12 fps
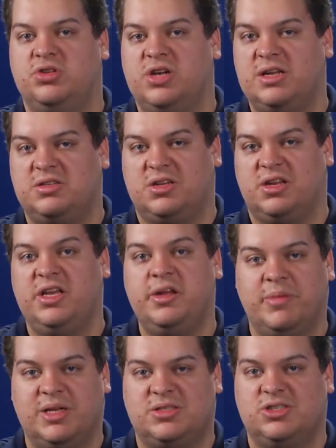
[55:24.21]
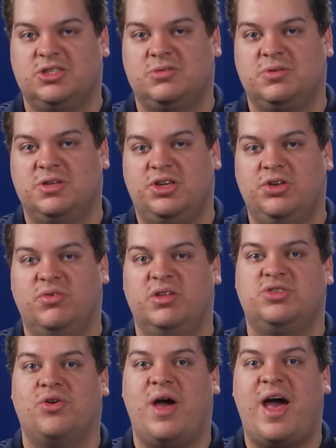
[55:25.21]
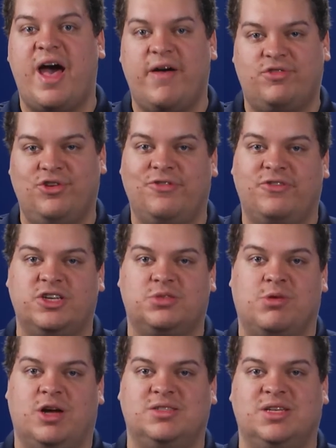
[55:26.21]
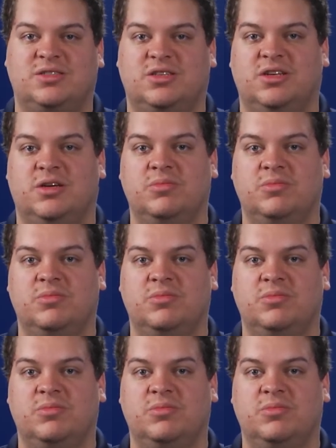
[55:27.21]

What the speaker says: you're not deleting messages from the queue until after you finish processing them.